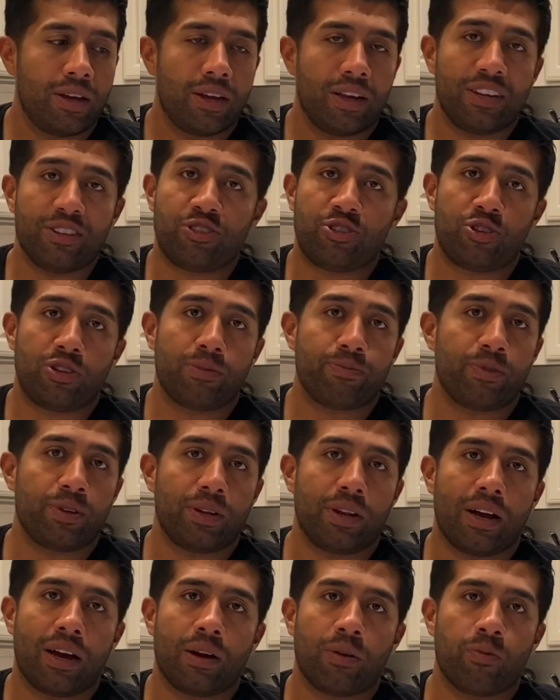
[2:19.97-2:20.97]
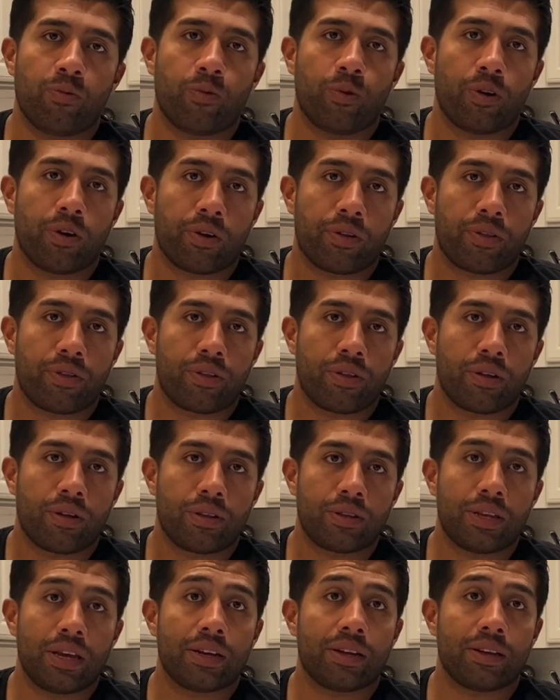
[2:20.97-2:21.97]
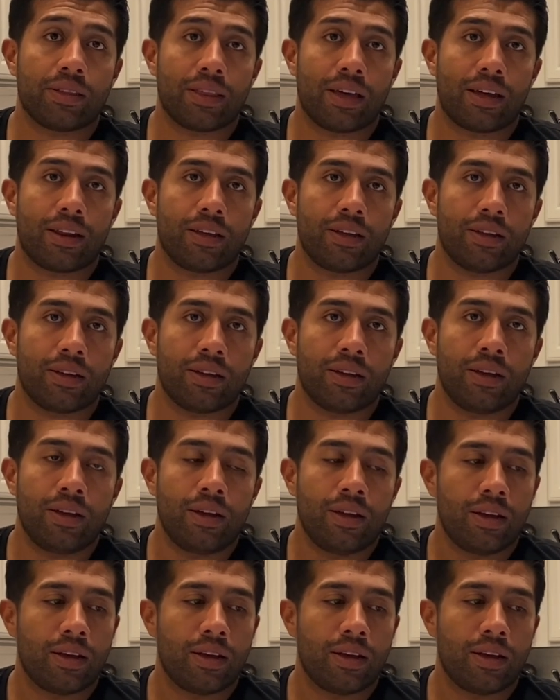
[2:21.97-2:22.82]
It's simply not worth taking that hit.